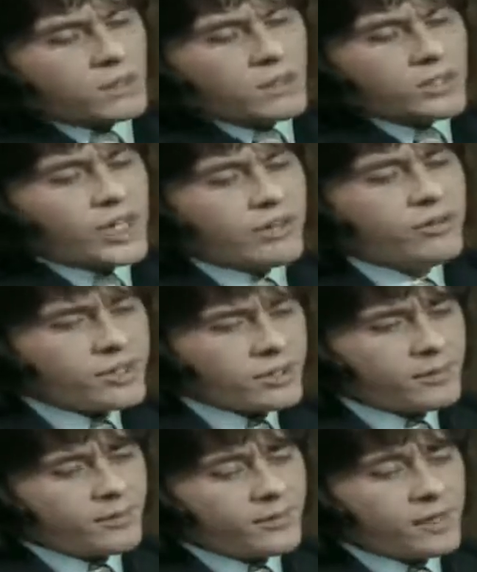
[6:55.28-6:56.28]

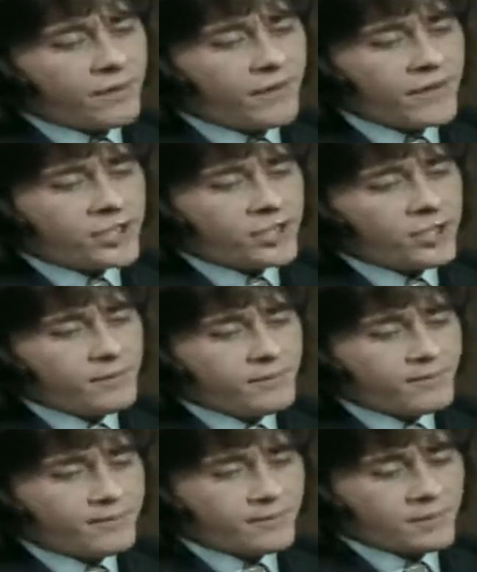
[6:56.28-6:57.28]
Generous, affectionate,
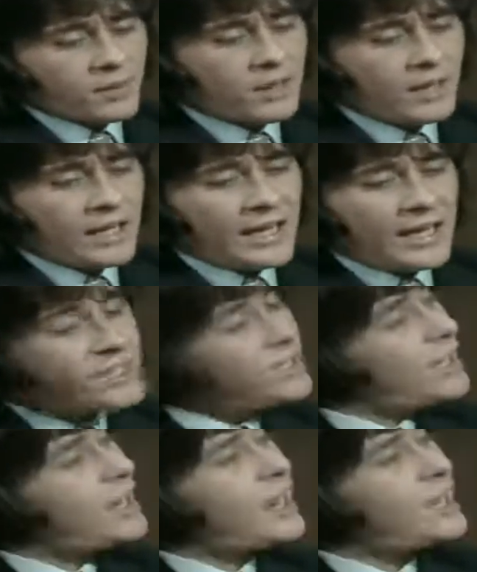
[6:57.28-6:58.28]

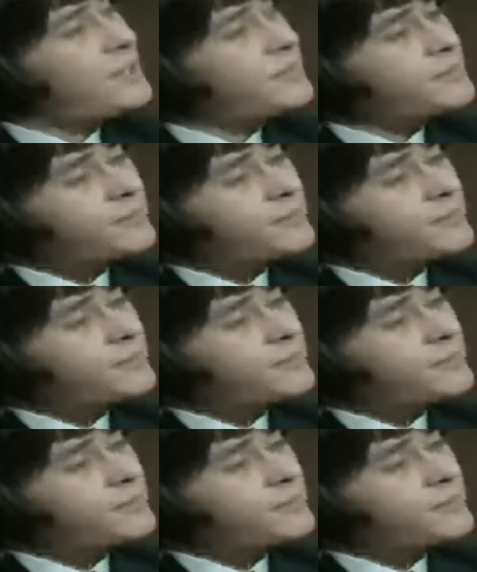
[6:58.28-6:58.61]
easily led,